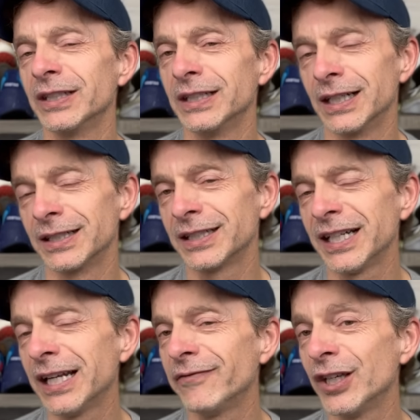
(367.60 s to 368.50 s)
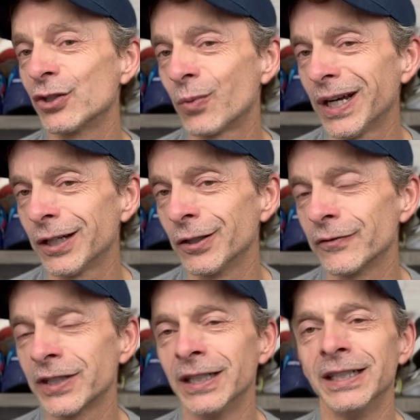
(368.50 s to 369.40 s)
1080
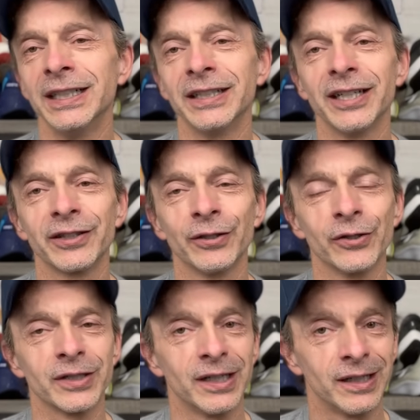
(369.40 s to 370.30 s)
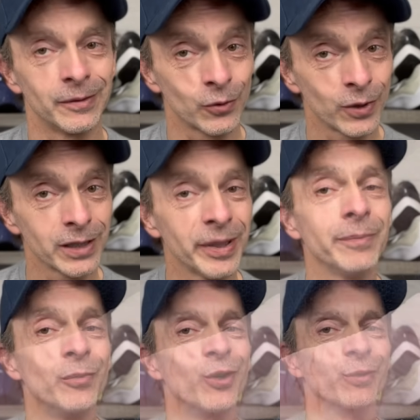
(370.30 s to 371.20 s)
V12s that there's quite a bit more